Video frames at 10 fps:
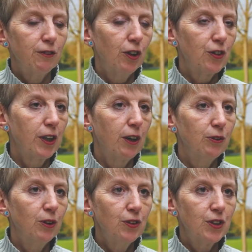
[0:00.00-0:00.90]
or not to
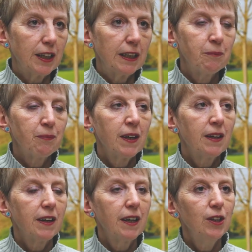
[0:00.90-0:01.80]
go hunting,
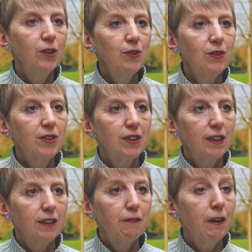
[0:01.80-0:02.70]
they use
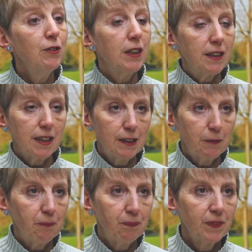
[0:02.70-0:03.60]
a voting
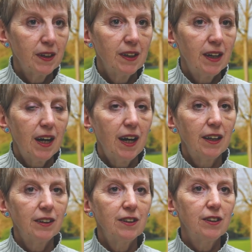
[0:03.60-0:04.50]
system.
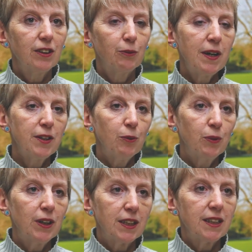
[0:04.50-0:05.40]
And the way that it
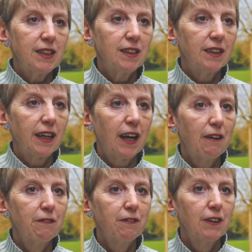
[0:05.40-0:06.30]
works is that they
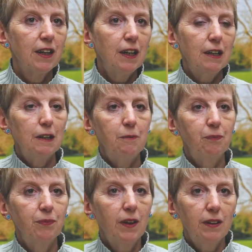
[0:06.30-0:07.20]
have
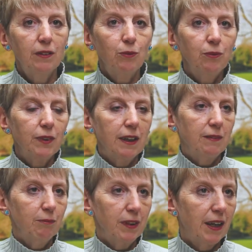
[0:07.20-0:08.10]

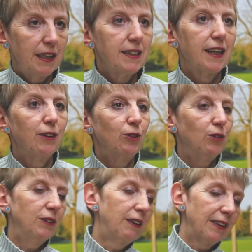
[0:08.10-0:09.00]
they're lying down
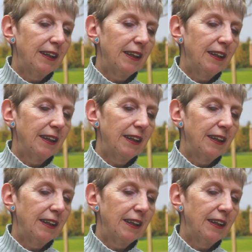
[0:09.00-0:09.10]
all having a